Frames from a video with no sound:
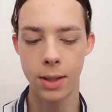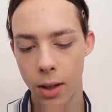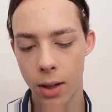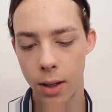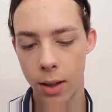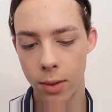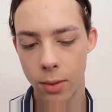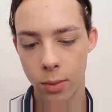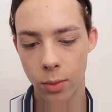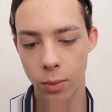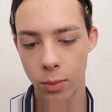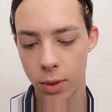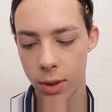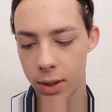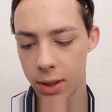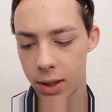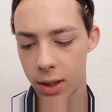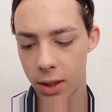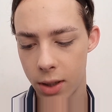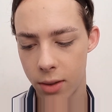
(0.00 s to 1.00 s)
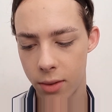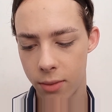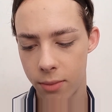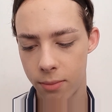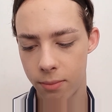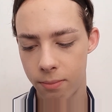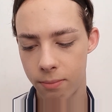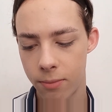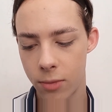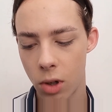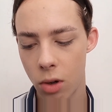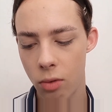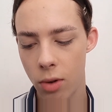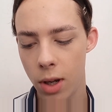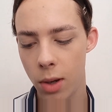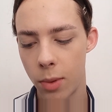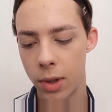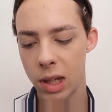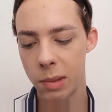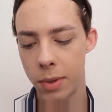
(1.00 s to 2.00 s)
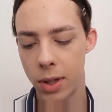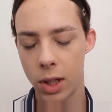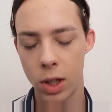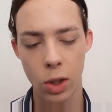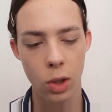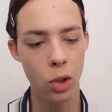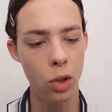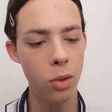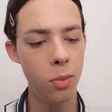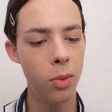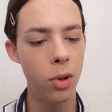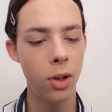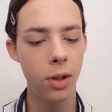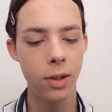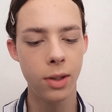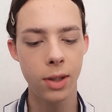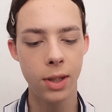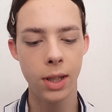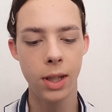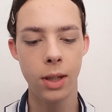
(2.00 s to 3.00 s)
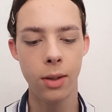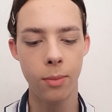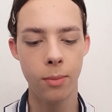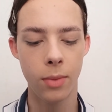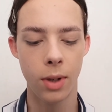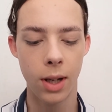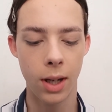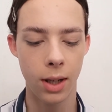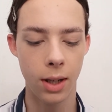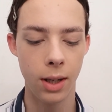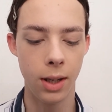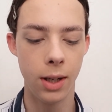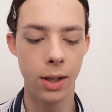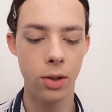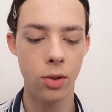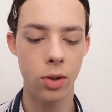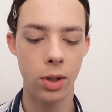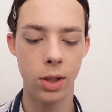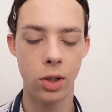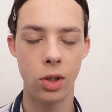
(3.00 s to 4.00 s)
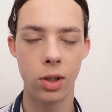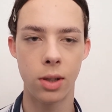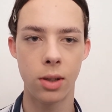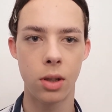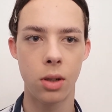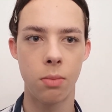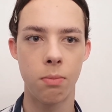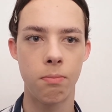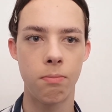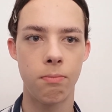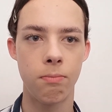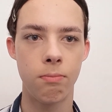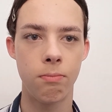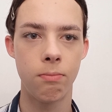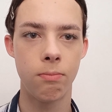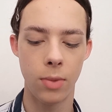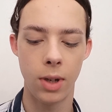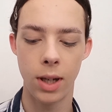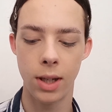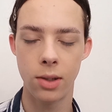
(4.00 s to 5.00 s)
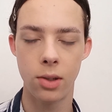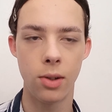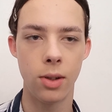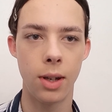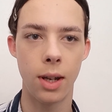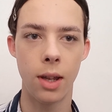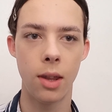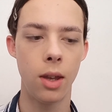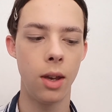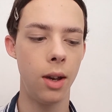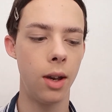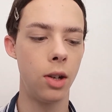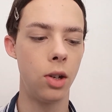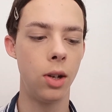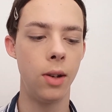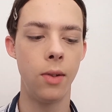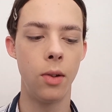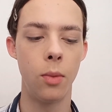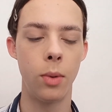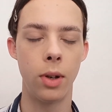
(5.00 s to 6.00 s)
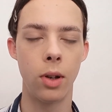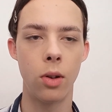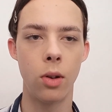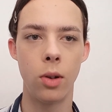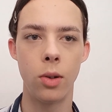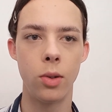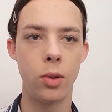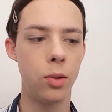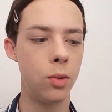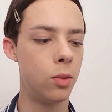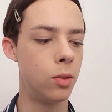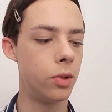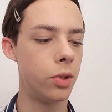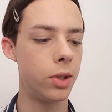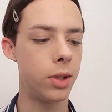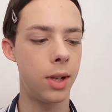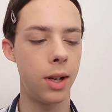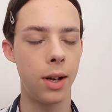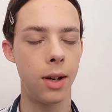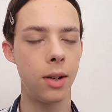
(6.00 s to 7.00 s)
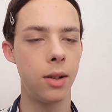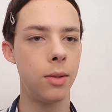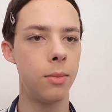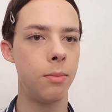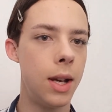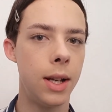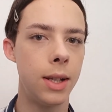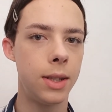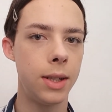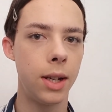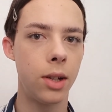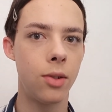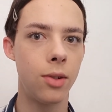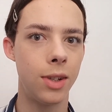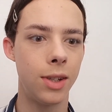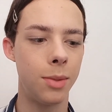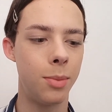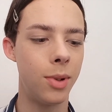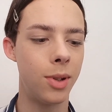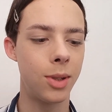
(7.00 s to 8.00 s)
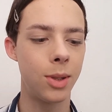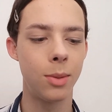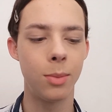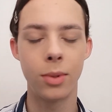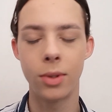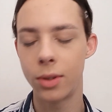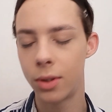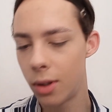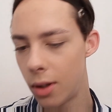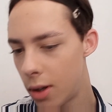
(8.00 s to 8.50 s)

Now this, I don't really want to be too bronzy, literally just next to nothing. I don't want to contour, just as natural as possible